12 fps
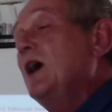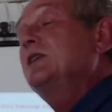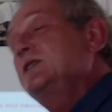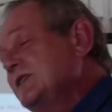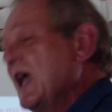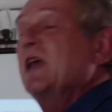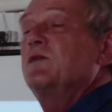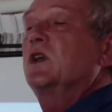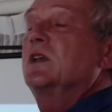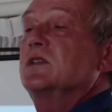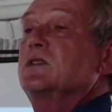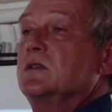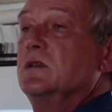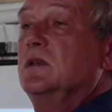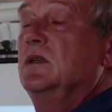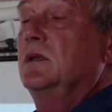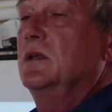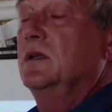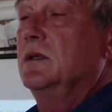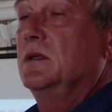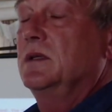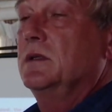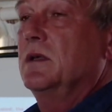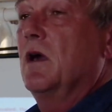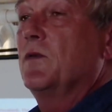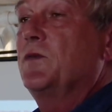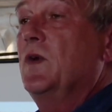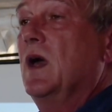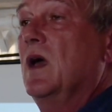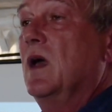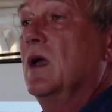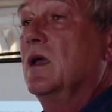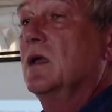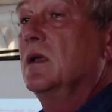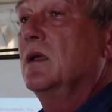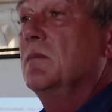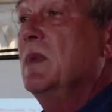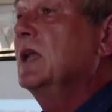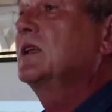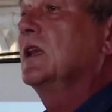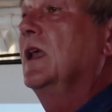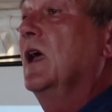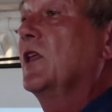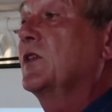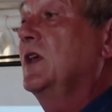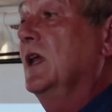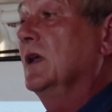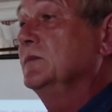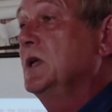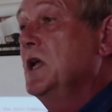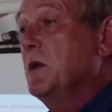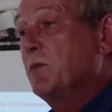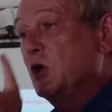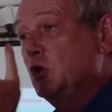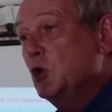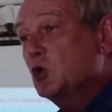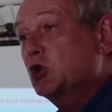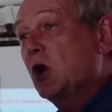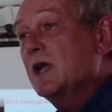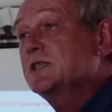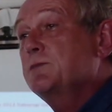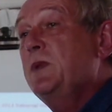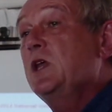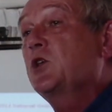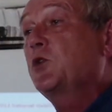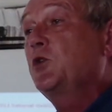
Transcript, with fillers: out as advocates of uh, mental health care. But you try and speak